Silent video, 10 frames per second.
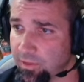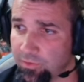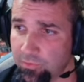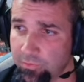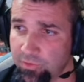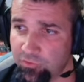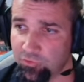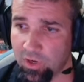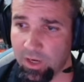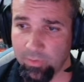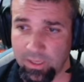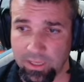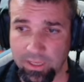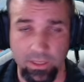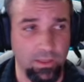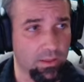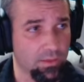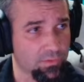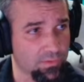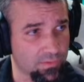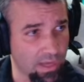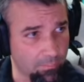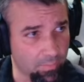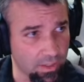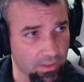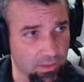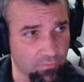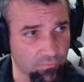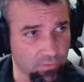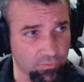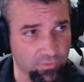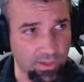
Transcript: Okay, so let's drop a stop button in first.